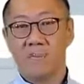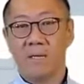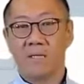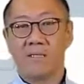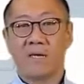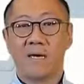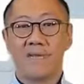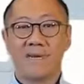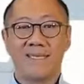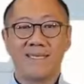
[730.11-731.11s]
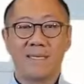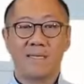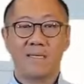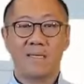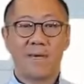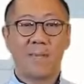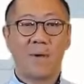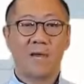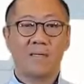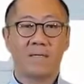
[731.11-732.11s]
because they're seen to
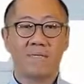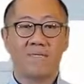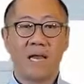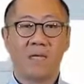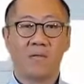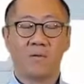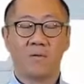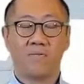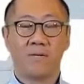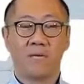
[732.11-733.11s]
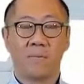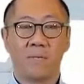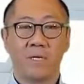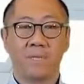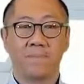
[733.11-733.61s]
impact the value of a company.